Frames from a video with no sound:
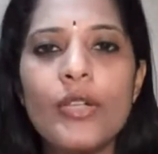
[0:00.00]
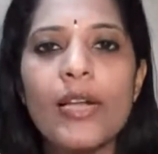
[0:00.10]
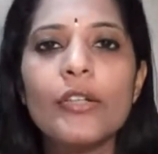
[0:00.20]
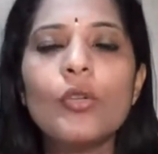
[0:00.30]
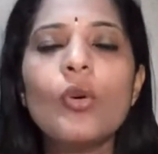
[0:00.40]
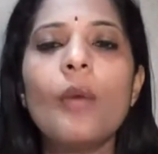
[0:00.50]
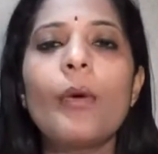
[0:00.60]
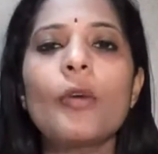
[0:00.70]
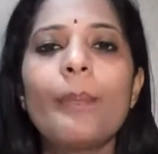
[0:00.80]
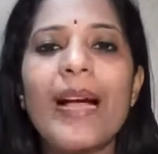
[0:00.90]
to tell you
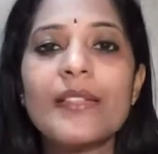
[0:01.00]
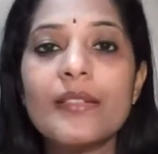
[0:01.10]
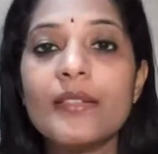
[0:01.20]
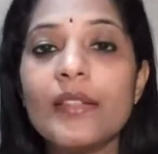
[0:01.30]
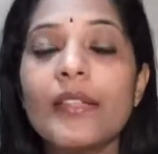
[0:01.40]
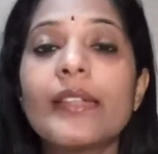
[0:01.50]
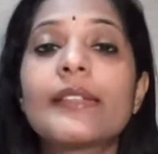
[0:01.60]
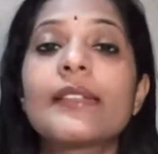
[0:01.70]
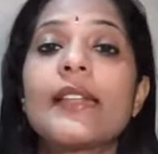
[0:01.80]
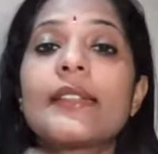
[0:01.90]
about back strengthening
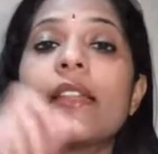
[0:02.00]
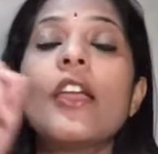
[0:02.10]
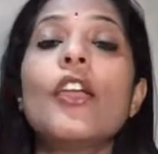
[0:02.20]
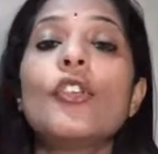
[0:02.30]
exercise.